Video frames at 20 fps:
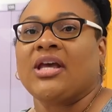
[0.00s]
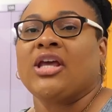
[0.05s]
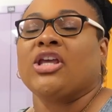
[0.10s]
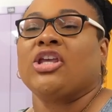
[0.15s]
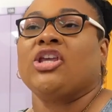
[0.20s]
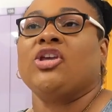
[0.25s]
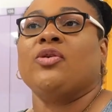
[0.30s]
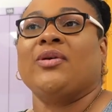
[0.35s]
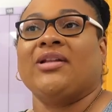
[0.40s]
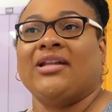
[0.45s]

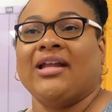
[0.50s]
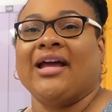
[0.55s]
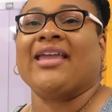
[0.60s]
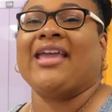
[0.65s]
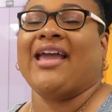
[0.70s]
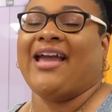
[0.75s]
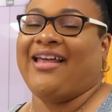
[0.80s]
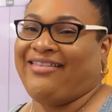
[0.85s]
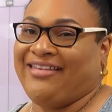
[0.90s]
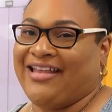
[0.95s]
You would,
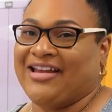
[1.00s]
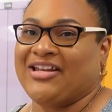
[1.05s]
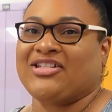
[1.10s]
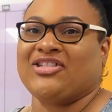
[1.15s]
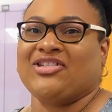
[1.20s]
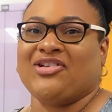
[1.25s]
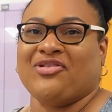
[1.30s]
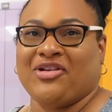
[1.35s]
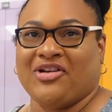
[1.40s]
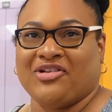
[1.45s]
again, let us
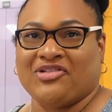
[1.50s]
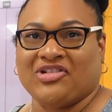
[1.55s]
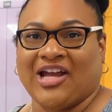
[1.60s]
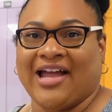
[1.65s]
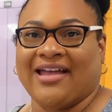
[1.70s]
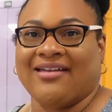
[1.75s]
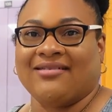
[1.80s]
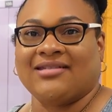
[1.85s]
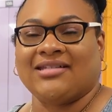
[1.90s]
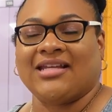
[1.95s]
know your
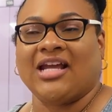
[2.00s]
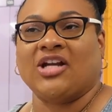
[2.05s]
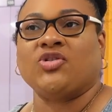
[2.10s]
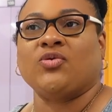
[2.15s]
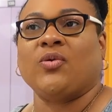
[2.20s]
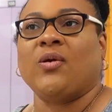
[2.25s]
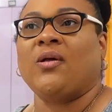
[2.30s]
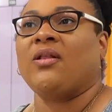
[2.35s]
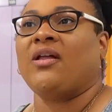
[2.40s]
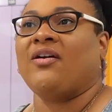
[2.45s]
child's
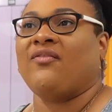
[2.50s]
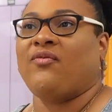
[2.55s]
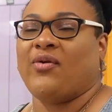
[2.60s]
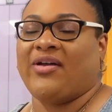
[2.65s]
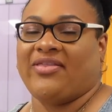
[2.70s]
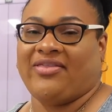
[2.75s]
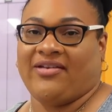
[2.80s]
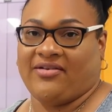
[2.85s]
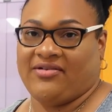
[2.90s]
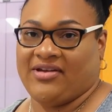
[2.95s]
schedule of
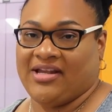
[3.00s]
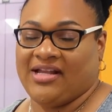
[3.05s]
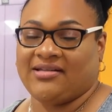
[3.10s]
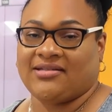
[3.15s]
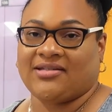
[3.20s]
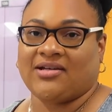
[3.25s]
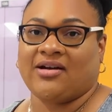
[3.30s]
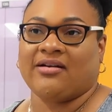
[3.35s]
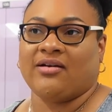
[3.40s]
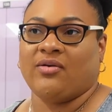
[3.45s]
what their needs
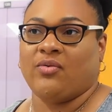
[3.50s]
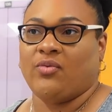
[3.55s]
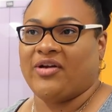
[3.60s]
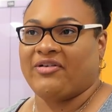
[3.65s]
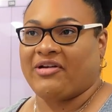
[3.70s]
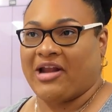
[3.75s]
are and what